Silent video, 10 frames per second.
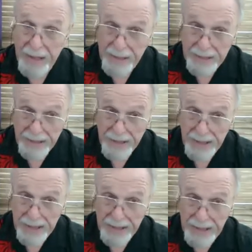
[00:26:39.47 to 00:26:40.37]
I got to
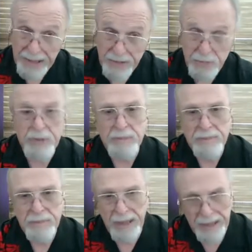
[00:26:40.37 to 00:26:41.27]
stay in the
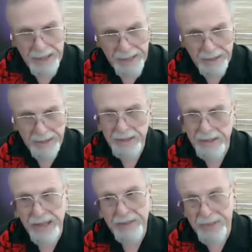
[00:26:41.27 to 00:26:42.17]
classroom. He
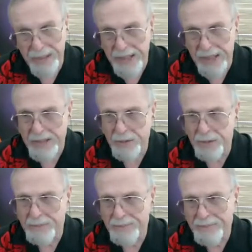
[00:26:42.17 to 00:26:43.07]
left the
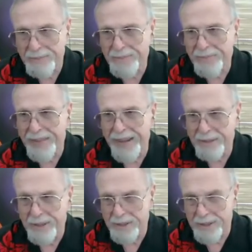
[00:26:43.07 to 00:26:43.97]
classroom. That
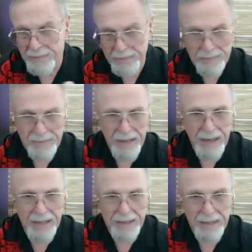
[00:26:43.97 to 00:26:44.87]
was,
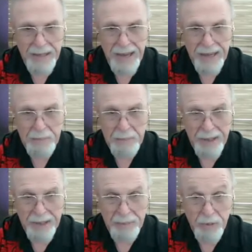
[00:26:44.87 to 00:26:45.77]
and they had a
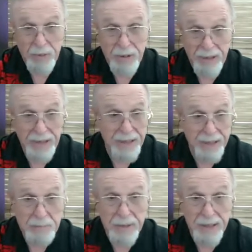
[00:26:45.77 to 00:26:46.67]
big
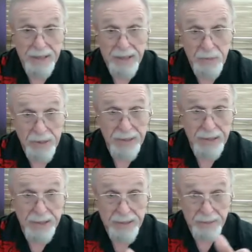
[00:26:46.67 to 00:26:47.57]
brouhaha, but that's the way it
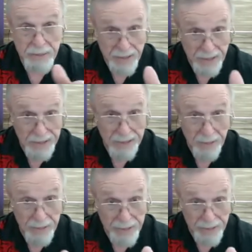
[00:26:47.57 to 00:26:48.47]
is. It was
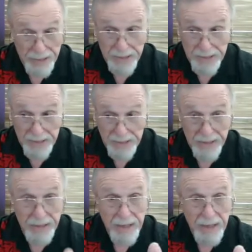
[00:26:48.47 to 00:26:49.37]
clear and
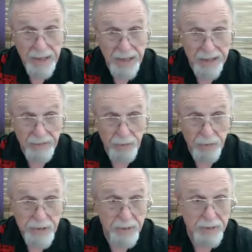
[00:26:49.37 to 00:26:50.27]
consistent and
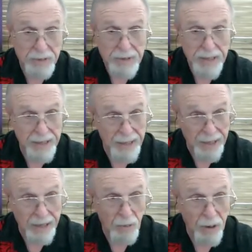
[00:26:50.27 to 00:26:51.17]
enforceable that
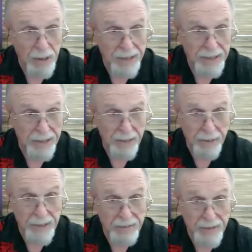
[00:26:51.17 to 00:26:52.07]
I could walk in
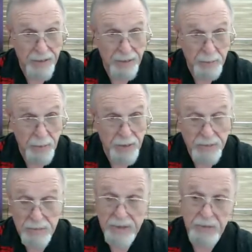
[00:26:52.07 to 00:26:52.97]
there even though the
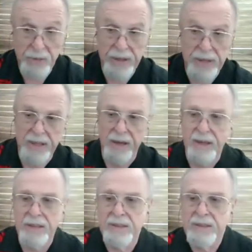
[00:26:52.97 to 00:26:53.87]
person was afraid of
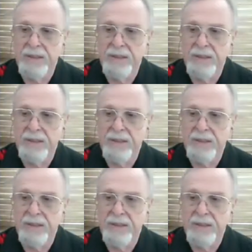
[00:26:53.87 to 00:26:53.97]
dogs.